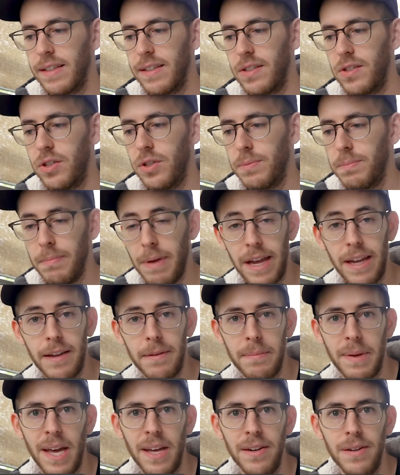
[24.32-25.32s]
could make
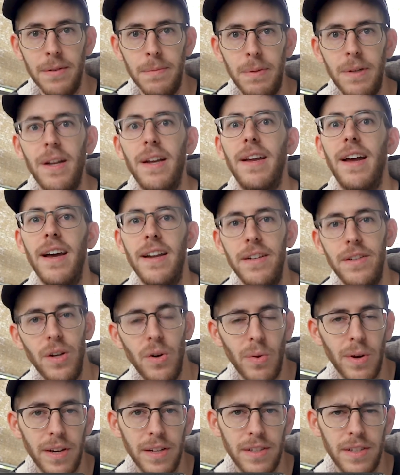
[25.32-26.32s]
it better, but I kind of
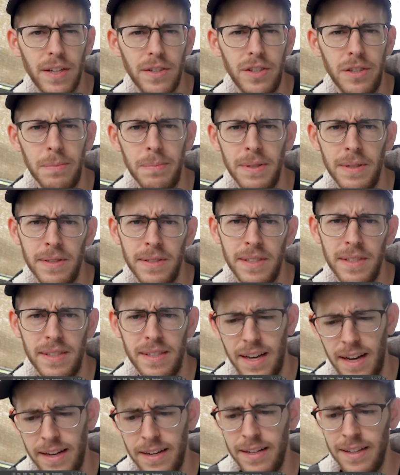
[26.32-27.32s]
don't want to touch it because it's
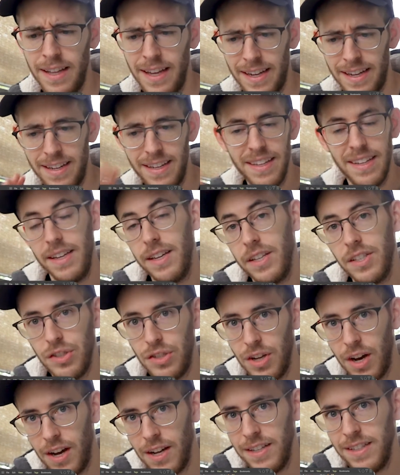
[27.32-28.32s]
kind of like
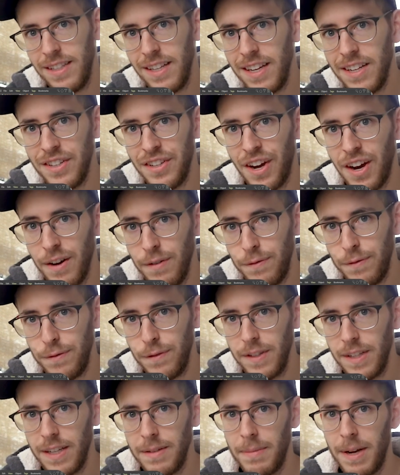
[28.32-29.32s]
done enough
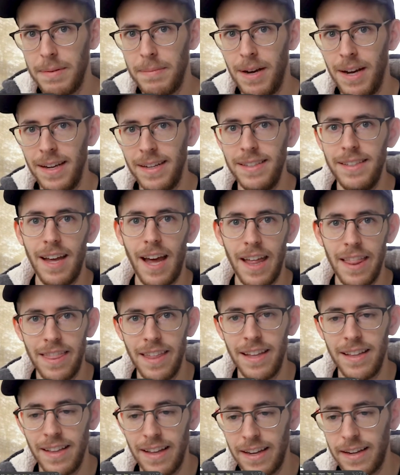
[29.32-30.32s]
in my mind. I
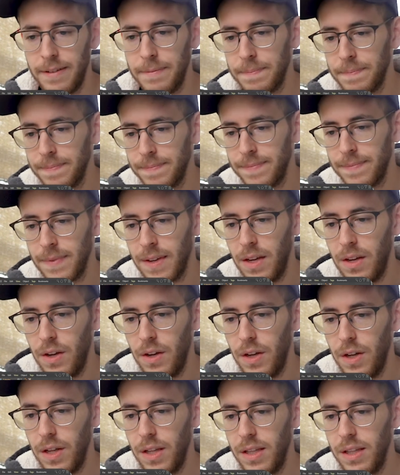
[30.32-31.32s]
think like
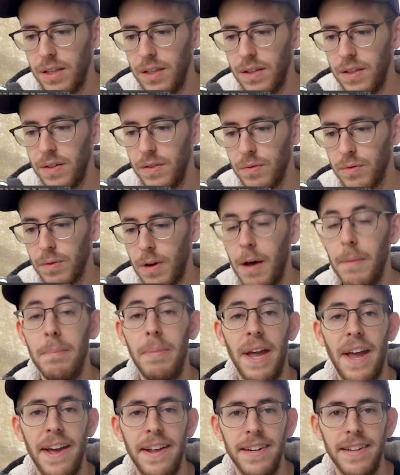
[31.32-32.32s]

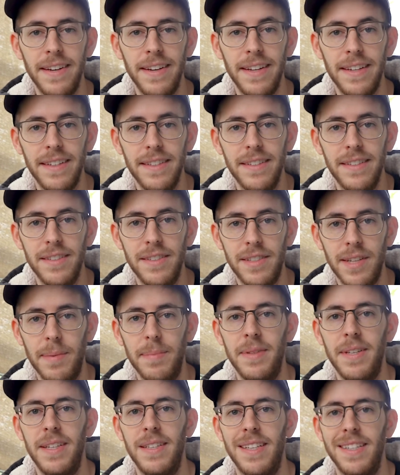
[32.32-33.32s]
abandoning
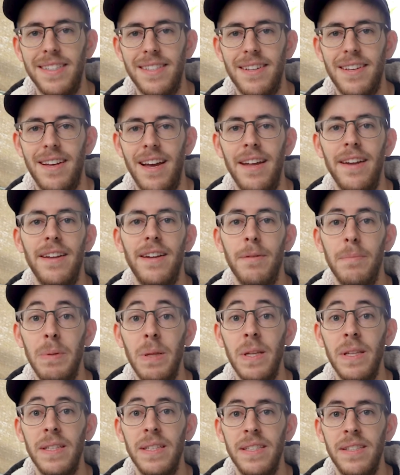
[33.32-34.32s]
something that's kind of
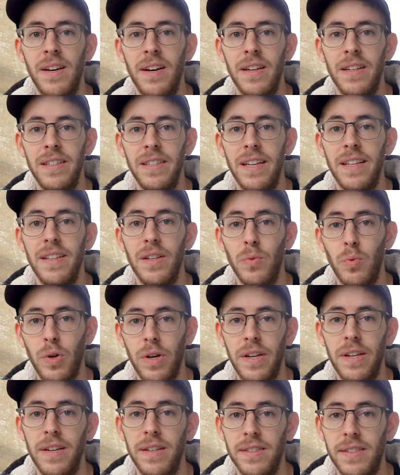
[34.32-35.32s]
completely done and then
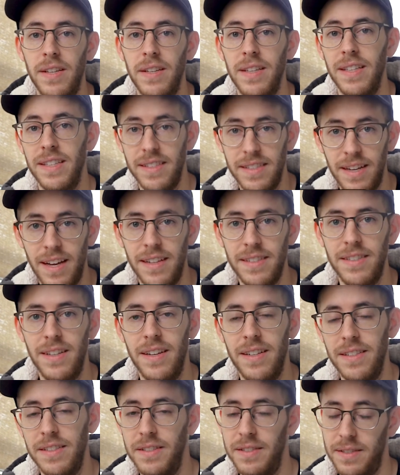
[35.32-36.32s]
working on something that's not
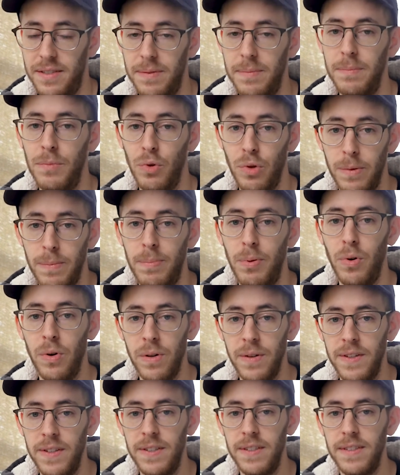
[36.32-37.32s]
done is more
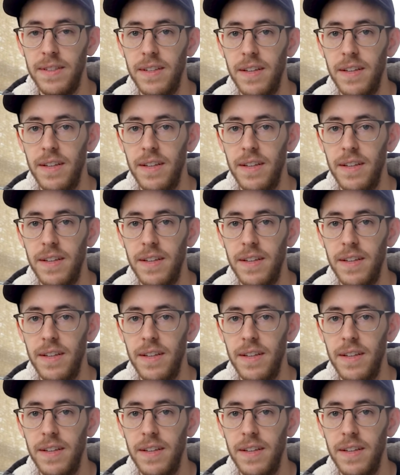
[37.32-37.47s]
important